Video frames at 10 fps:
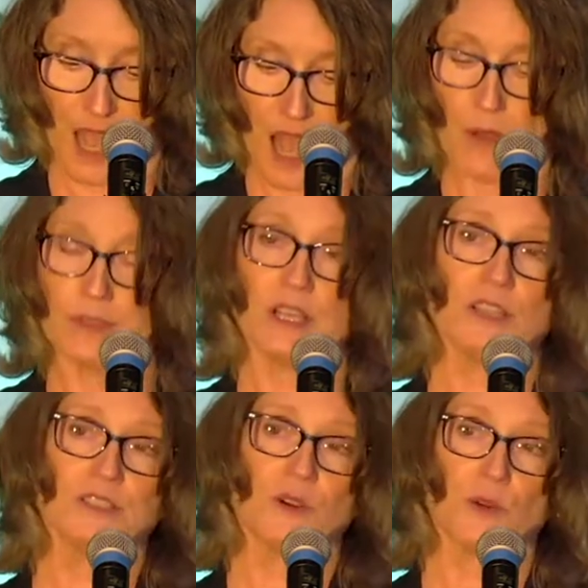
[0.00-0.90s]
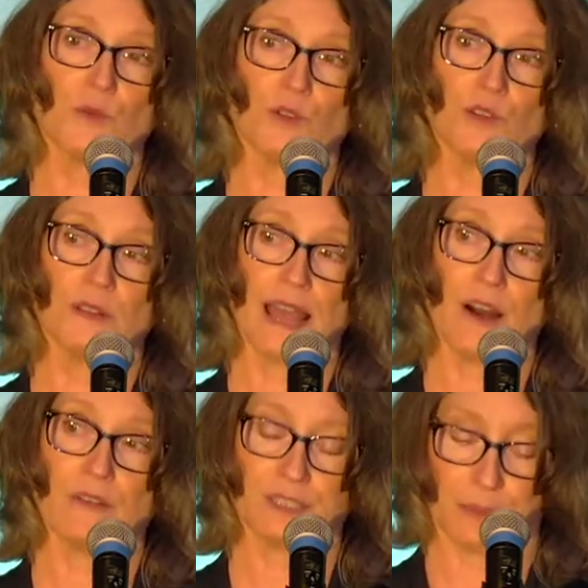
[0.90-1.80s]
I was also a rural
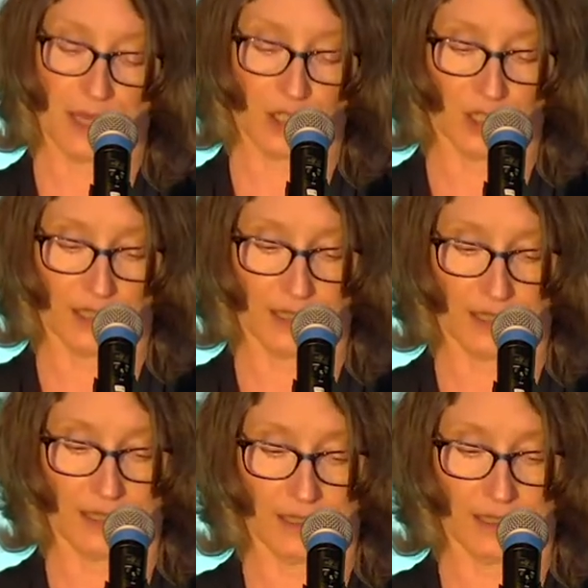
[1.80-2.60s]
health specialist